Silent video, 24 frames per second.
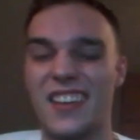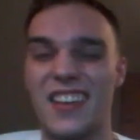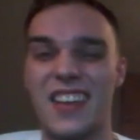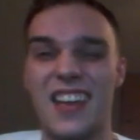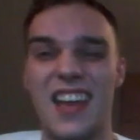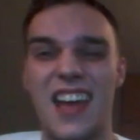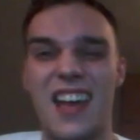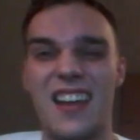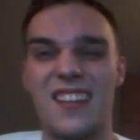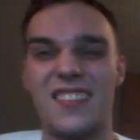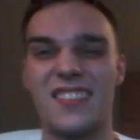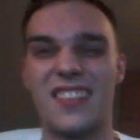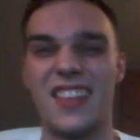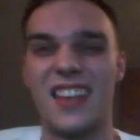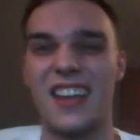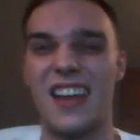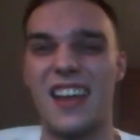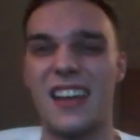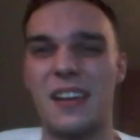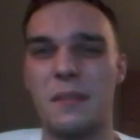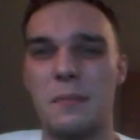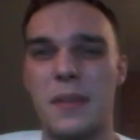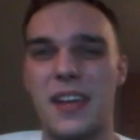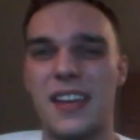I don't think
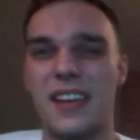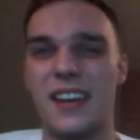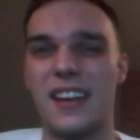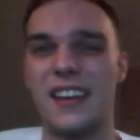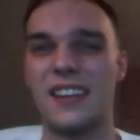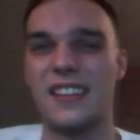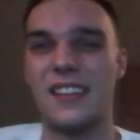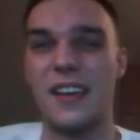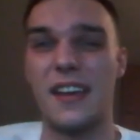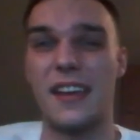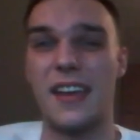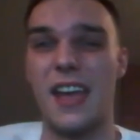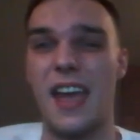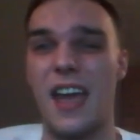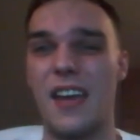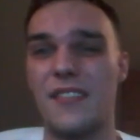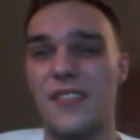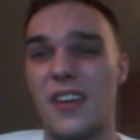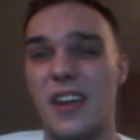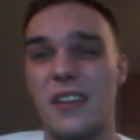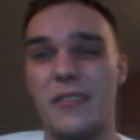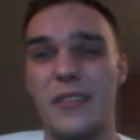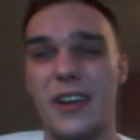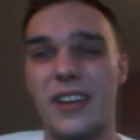I can make it into a
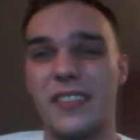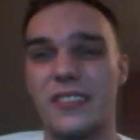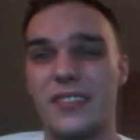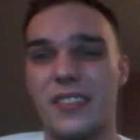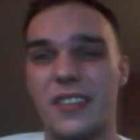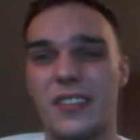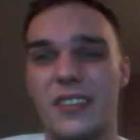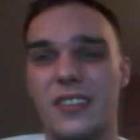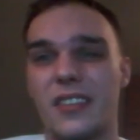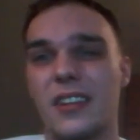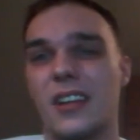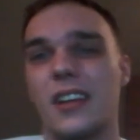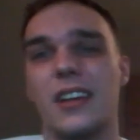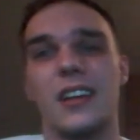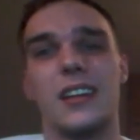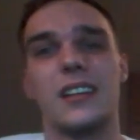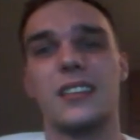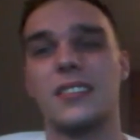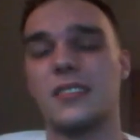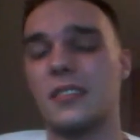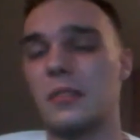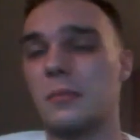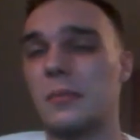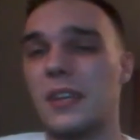cafe racer,
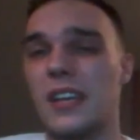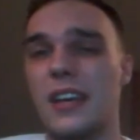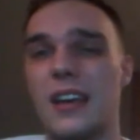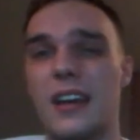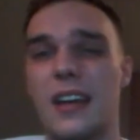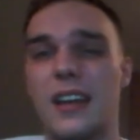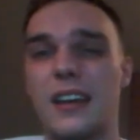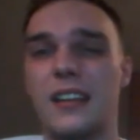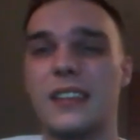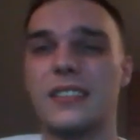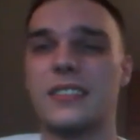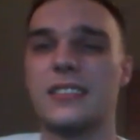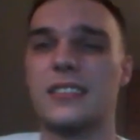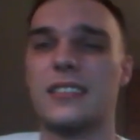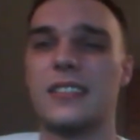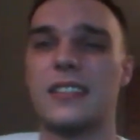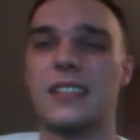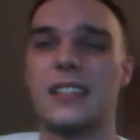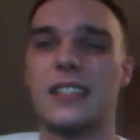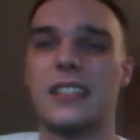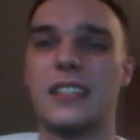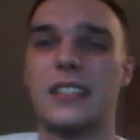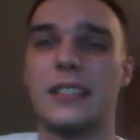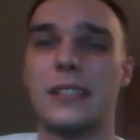to be honest.
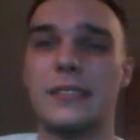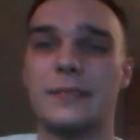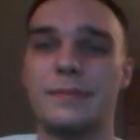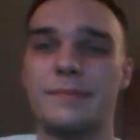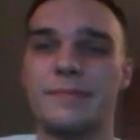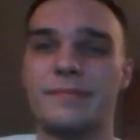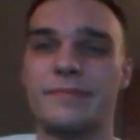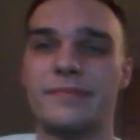Yeah,